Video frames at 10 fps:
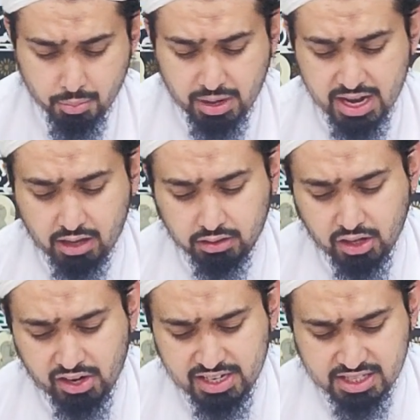By
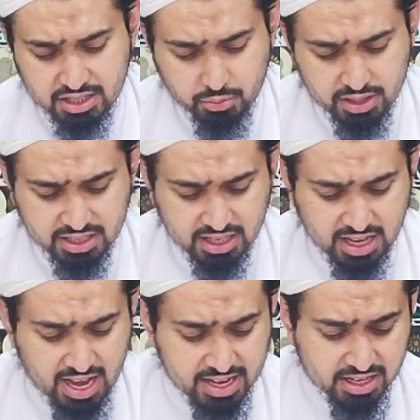Allah Azza wa Jal,
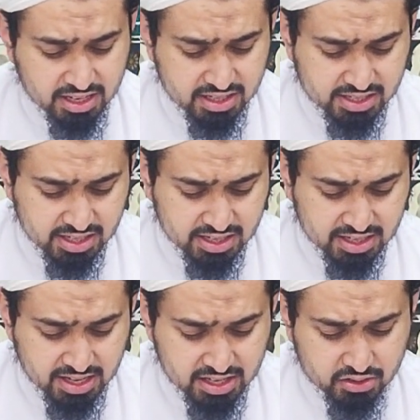I considered
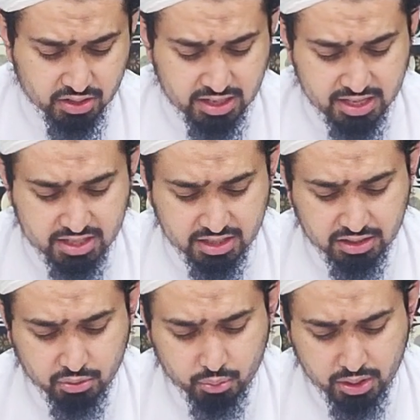his religion
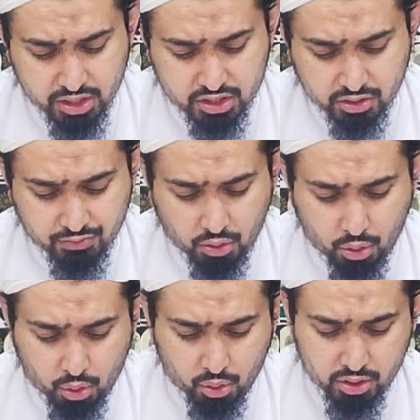the worst of
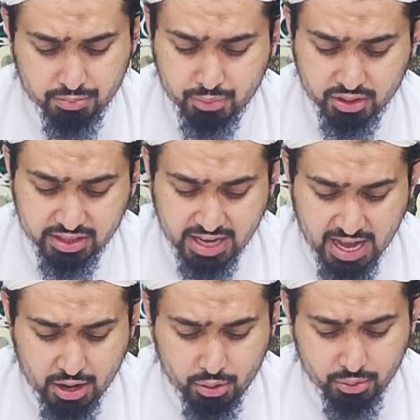all, but
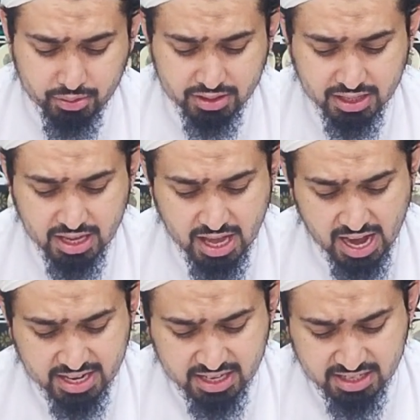now
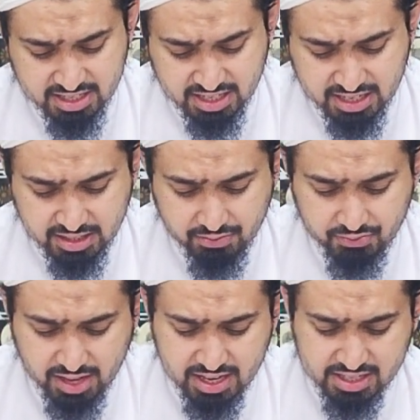I consider the
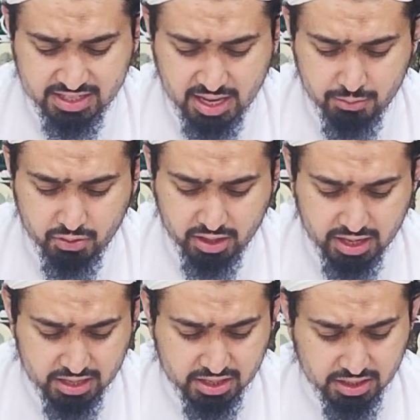very same
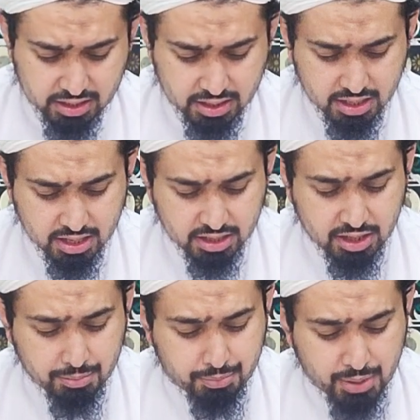religion
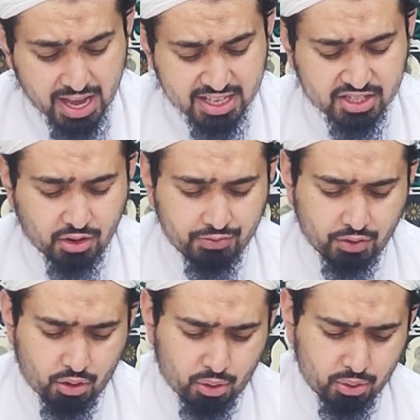the best of
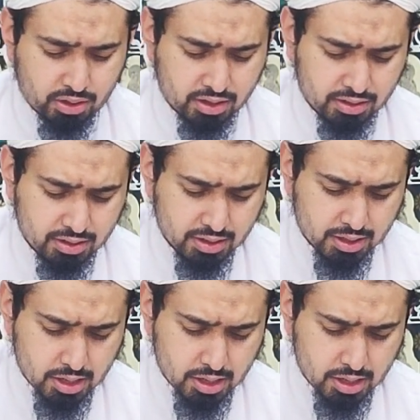all.